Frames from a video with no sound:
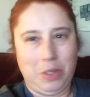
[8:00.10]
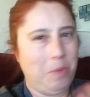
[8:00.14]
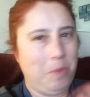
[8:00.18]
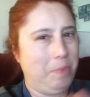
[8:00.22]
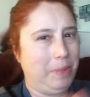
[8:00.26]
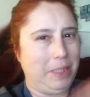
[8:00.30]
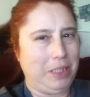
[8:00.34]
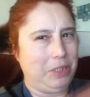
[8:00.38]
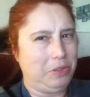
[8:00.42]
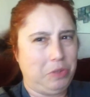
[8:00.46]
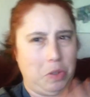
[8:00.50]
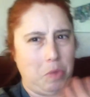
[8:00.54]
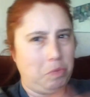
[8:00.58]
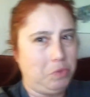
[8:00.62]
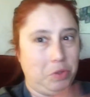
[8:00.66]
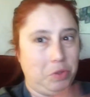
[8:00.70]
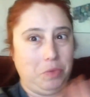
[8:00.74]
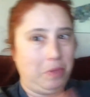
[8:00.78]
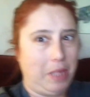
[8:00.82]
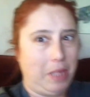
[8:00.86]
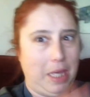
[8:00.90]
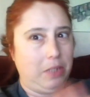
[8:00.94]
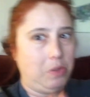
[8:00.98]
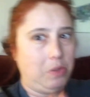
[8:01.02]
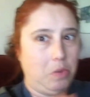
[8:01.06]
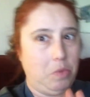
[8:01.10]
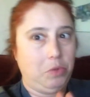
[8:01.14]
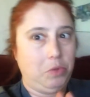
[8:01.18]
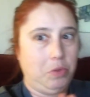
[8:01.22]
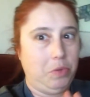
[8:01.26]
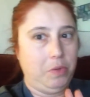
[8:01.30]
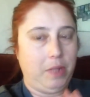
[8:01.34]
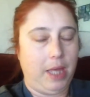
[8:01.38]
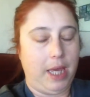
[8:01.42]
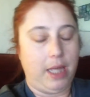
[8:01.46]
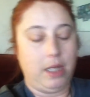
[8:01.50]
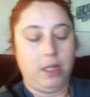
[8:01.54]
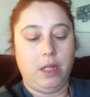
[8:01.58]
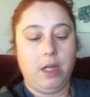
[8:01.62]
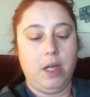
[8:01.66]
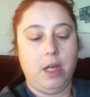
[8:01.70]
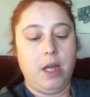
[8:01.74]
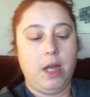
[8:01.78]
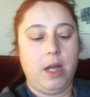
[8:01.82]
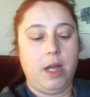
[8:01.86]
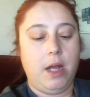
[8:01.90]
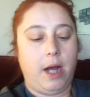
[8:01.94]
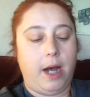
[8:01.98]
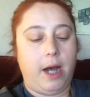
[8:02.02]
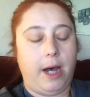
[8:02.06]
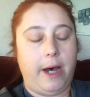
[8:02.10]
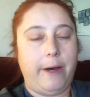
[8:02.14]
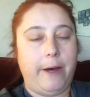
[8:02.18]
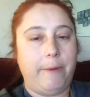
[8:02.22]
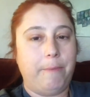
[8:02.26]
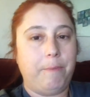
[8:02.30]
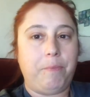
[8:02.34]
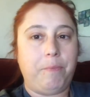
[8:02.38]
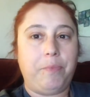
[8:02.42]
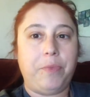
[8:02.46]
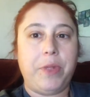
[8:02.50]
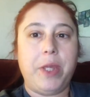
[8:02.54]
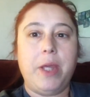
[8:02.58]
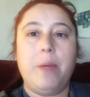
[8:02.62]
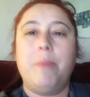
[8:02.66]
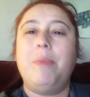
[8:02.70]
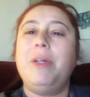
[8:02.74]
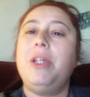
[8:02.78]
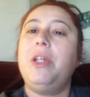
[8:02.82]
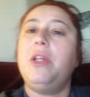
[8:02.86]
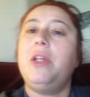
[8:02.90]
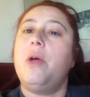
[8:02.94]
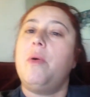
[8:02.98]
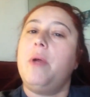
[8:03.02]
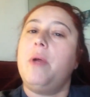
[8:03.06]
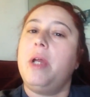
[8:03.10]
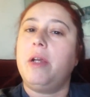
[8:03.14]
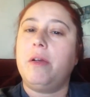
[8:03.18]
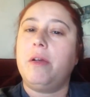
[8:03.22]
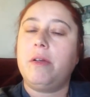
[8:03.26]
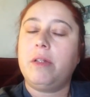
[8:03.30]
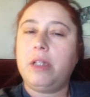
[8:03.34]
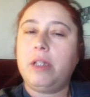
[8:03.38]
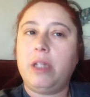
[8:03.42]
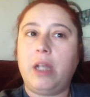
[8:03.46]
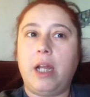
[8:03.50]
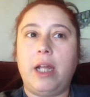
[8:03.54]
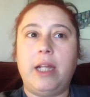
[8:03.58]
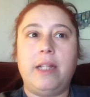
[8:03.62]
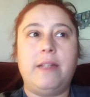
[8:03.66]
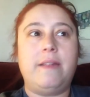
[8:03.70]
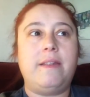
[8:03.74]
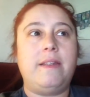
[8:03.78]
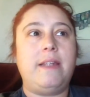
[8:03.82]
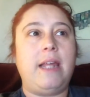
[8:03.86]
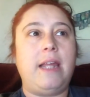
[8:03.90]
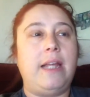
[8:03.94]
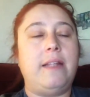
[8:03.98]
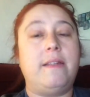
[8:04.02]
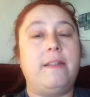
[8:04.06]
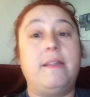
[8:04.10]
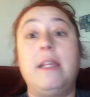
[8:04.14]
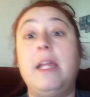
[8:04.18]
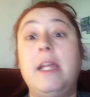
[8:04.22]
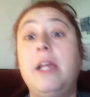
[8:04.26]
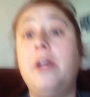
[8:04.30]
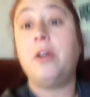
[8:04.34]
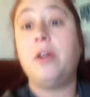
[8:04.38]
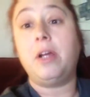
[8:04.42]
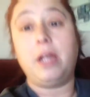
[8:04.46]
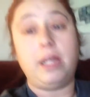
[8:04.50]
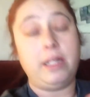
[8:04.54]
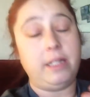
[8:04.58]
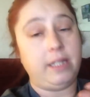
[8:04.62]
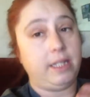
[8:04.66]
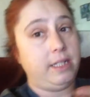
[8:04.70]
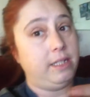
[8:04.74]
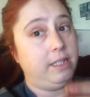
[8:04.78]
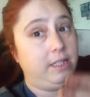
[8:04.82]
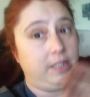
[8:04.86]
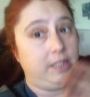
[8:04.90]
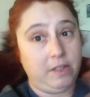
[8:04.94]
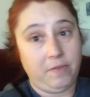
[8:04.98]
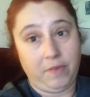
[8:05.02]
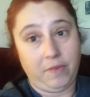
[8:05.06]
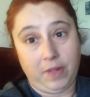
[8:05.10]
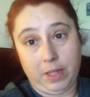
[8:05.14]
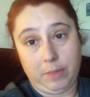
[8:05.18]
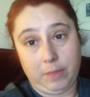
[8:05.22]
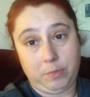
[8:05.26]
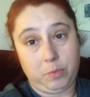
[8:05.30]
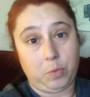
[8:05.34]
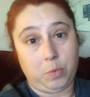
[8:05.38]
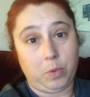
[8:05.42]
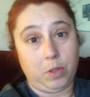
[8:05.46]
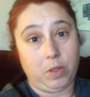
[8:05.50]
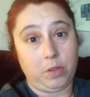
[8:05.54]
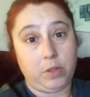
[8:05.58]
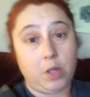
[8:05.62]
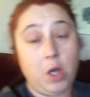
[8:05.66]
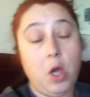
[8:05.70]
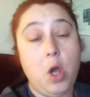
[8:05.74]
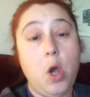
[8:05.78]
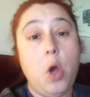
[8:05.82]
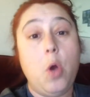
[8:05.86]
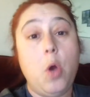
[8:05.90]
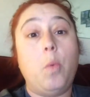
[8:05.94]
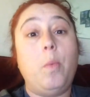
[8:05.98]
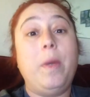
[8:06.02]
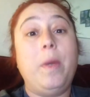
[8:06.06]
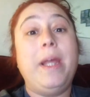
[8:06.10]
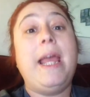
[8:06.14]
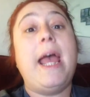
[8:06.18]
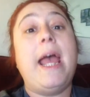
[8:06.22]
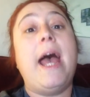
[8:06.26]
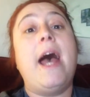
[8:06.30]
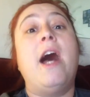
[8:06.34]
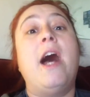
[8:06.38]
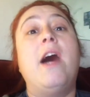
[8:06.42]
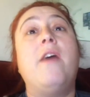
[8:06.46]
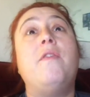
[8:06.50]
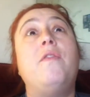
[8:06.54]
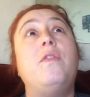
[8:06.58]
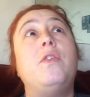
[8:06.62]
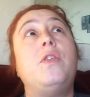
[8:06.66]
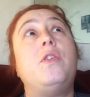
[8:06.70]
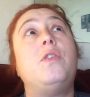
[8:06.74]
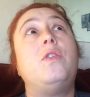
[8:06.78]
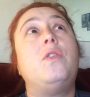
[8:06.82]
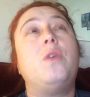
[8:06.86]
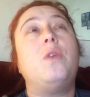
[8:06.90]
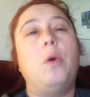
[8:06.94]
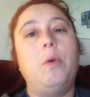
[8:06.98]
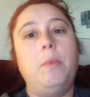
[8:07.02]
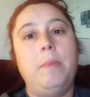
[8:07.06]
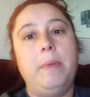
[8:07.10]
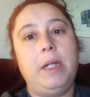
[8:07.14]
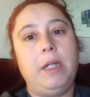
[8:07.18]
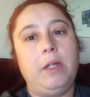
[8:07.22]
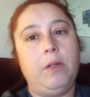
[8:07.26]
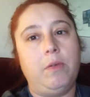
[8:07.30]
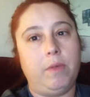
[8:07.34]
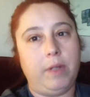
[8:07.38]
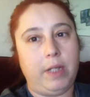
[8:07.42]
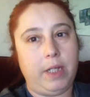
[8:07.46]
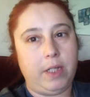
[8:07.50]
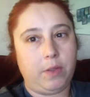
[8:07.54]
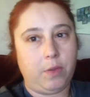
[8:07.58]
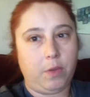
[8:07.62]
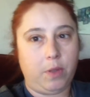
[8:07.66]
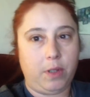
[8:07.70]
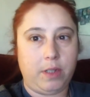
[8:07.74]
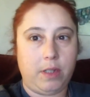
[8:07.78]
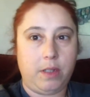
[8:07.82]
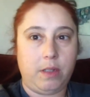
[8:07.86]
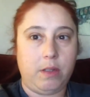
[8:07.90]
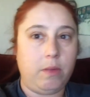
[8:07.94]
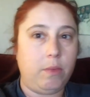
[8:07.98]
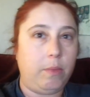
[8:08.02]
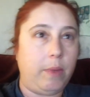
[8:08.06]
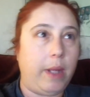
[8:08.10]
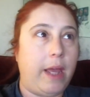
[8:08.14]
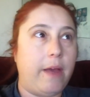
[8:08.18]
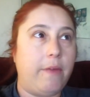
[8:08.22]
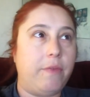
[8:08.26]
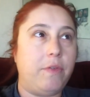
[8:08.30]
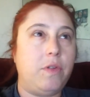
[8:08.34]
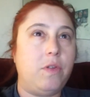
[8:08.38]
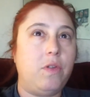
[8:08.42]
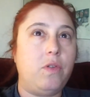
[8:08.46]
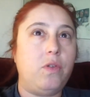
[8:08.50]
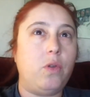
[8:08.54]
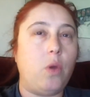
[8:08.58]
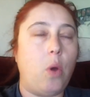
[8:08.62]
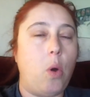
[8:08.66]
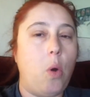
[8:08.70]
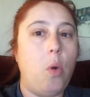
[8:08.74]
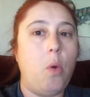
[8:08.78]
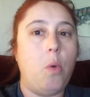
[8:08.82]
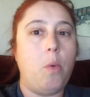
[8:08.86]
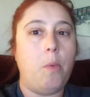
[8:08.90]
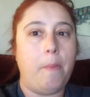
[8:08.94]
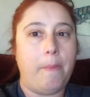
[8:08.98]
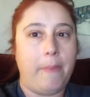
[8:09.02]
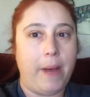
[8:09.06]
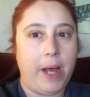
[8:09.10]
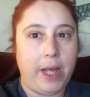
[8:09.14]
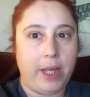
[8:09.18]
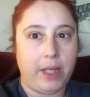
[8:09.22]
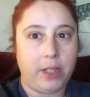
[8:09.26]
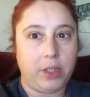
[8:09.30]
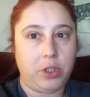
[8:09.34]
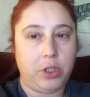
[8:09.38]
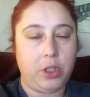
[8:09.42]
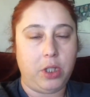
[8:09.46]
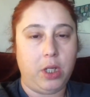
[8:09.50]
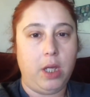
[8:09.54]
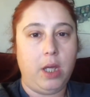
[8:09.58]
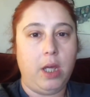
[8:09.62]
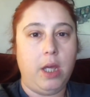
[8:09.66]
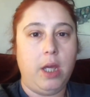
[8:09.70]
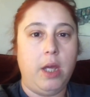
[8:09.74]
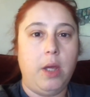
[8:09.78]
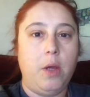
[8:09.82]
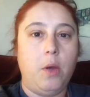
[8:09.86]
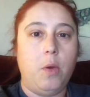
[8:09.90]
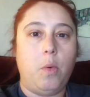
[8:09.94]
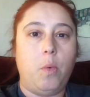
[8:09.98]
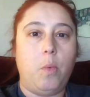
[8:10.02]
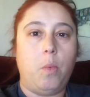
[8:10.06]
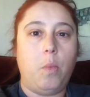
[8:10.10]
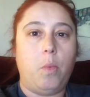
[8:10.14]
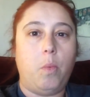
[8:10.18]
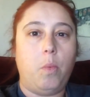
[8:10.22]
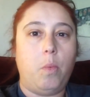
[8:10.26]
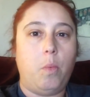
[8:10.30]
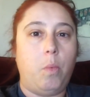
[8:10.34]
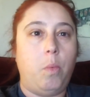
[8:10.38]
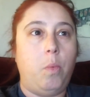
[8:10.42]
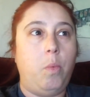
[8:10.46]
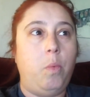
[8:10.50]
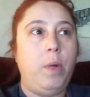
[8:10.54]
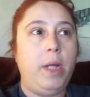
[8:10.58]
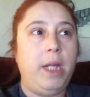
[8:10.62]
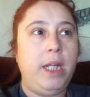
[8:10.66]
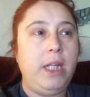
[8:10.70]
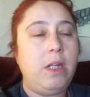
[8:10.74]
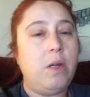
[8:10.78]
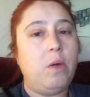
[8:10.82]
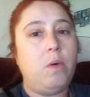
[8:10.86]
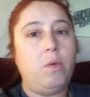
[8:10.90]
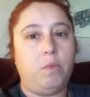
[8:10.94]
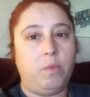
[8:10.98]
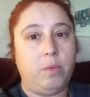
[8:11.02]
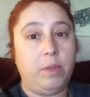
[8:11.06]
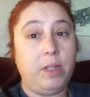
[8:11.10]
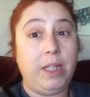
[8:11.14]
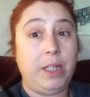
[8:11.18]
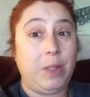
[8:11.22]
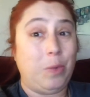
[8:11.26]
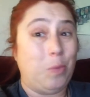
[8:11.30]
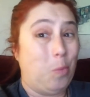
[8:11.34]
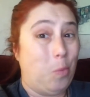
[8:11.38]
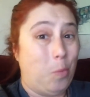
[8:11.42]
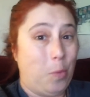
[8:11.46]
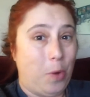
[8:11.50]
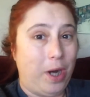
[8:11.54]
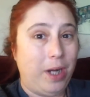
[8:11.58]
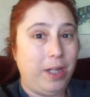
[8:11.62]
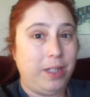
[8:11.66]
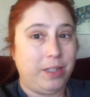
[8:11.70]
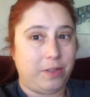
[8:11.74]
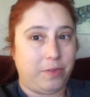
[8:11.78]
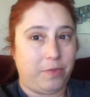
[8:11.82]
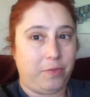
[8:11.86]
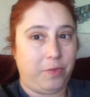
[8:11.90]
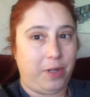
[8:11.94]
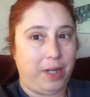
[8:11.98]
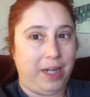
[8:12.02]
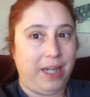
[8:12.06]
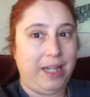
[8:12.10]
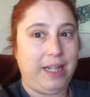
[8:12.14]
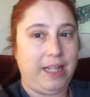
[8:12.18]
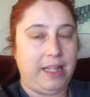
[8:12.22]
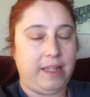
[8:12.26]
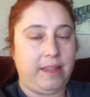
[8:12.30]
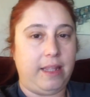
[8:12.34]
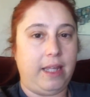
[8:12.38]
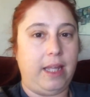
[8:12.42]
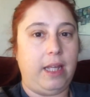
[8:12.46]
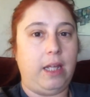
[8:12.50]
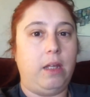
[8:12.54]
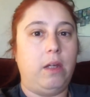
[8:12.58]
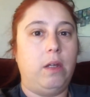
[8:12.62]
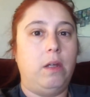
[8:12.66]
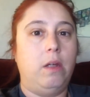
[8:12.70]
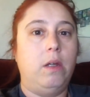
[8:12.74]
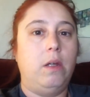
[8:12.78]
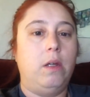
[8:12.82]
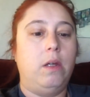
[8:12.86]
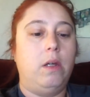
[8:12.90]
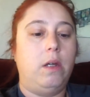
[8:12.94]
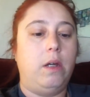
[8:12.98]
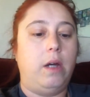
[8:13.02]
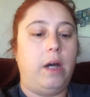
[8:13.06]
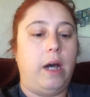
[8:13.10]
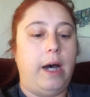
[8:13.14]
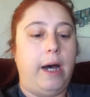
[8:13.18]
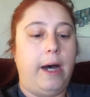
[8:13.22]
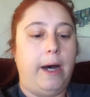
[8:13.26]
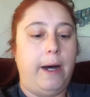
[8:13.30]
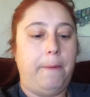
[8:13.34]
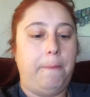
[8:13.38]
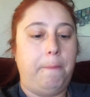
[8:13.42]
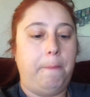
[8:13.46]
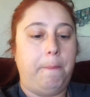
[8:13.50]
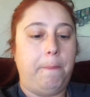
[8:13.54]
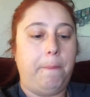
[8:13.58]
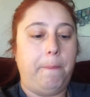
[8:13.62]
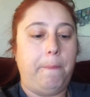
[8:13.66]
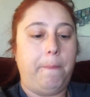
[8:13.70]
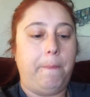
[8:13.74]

nobody, don't do that, don't do that. Um, but you know, here in the United States and here in, in the developed world, we have so many resources and we have so much we don't really want for anything. Um,